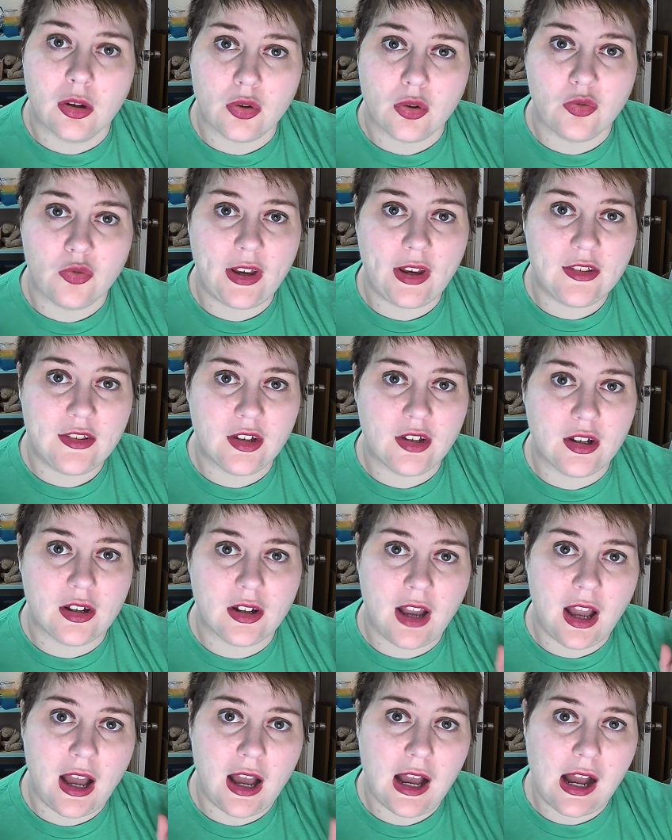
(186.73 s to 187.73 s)
Great song.
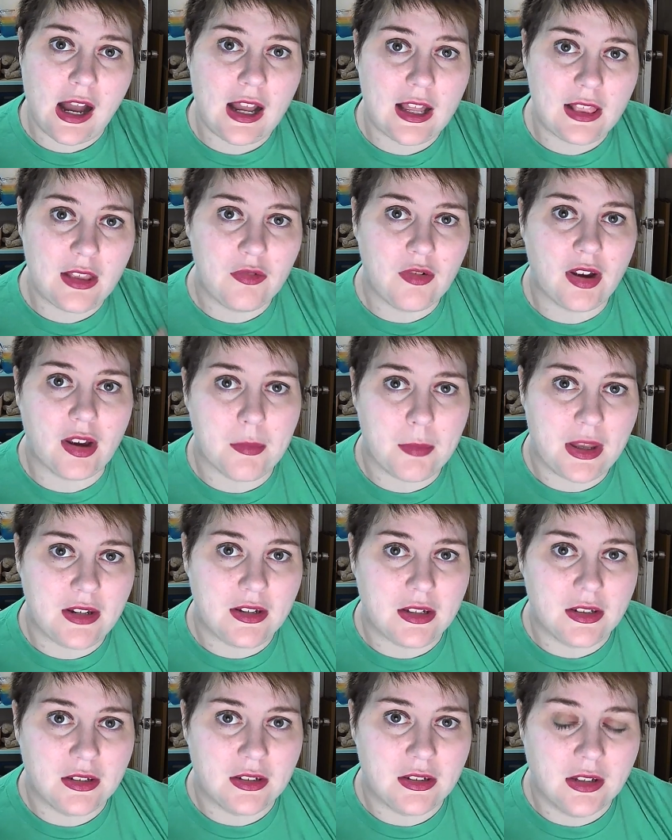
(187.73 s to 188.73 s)
Highly recommend
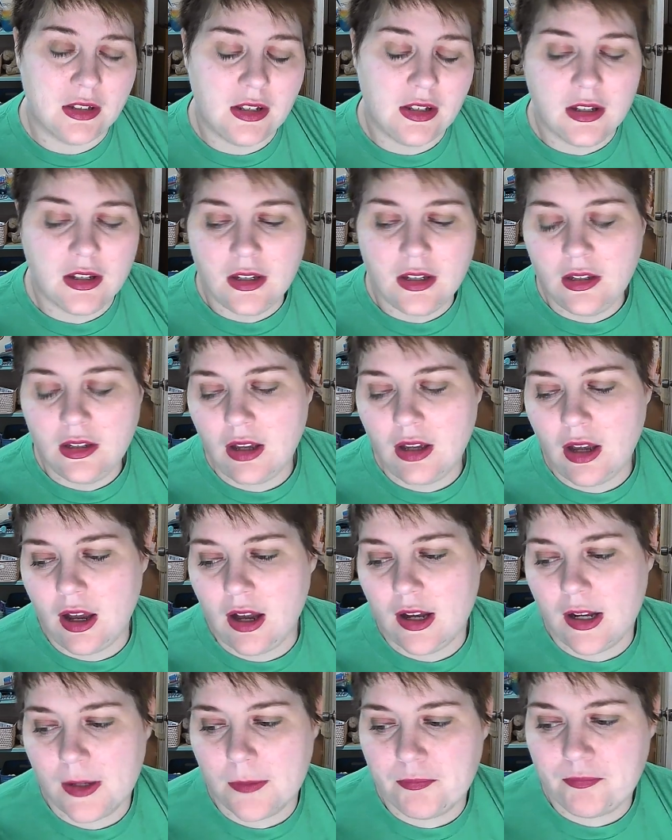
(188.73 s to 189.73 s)
it.
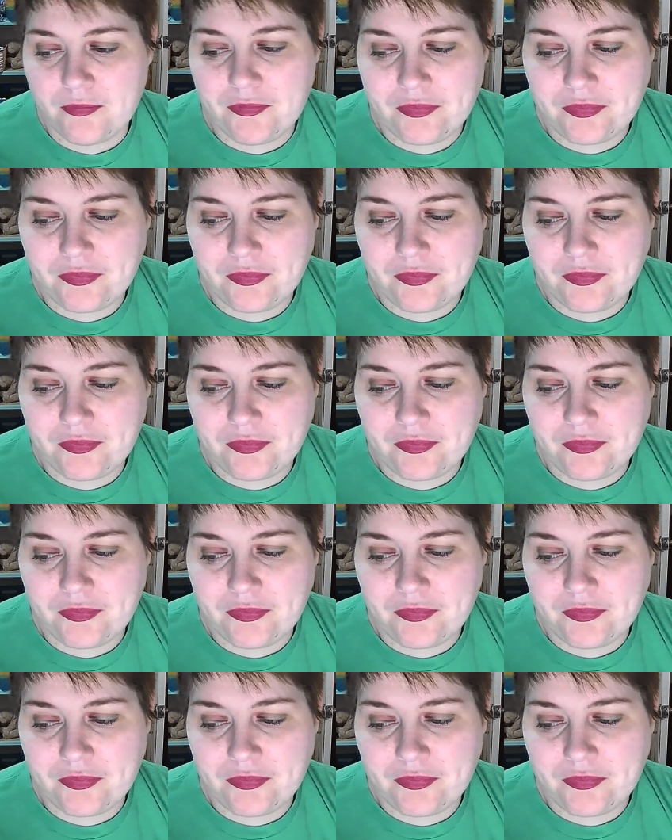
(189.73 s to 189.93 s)
Um,